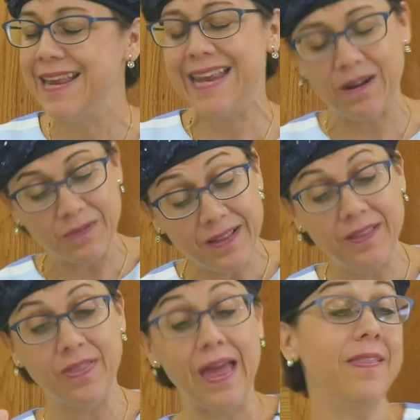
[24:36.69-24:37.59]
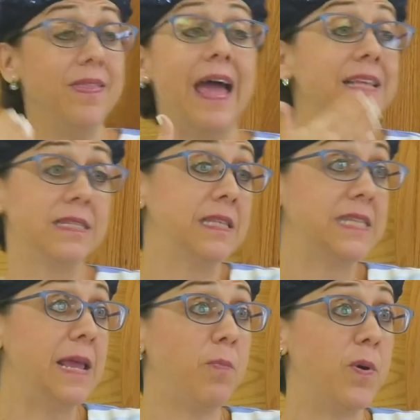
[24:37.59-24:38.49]
Now, and that's the
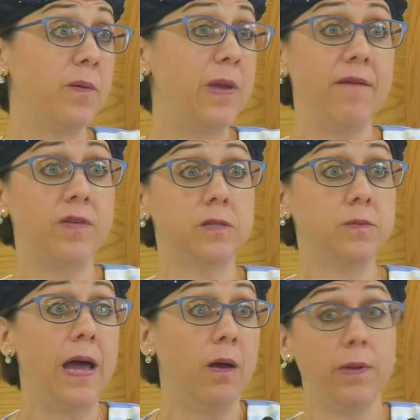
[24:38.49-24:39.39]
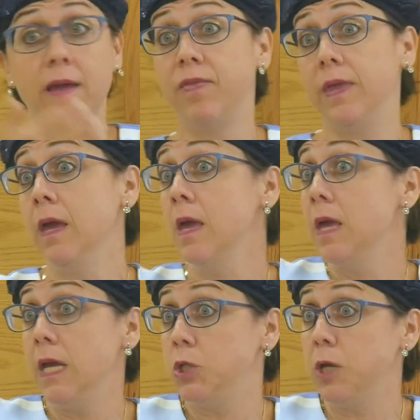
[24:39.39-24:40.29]
same point that we have here as well. We have the
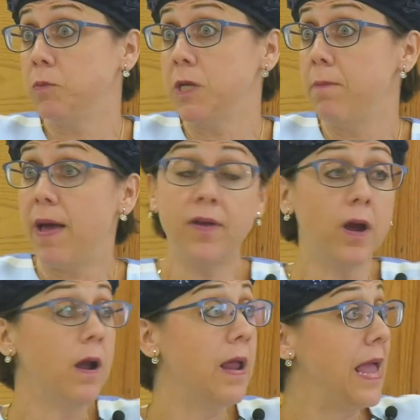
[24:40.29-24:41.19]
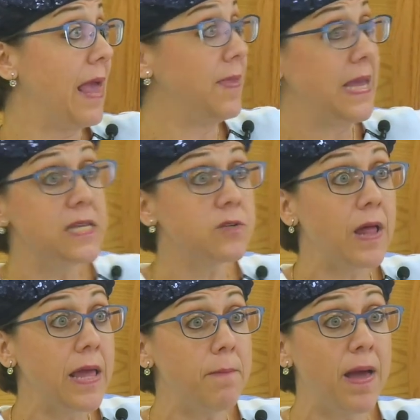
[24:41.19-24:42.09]
Egyptian mother and the
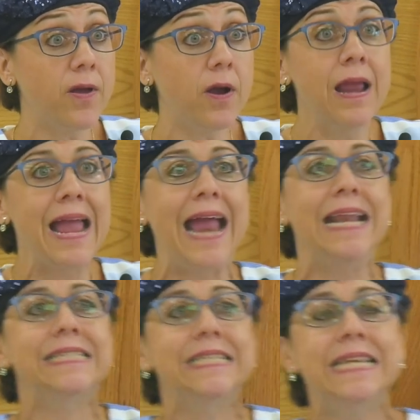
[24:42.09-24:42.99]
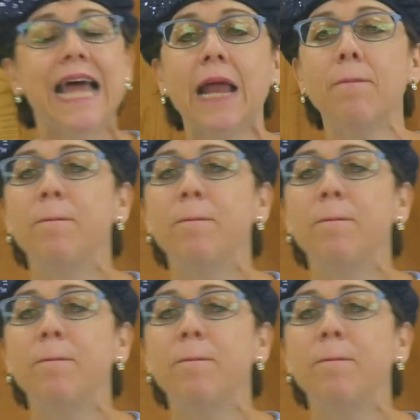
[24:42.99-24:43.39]
Israelite mother, and it's not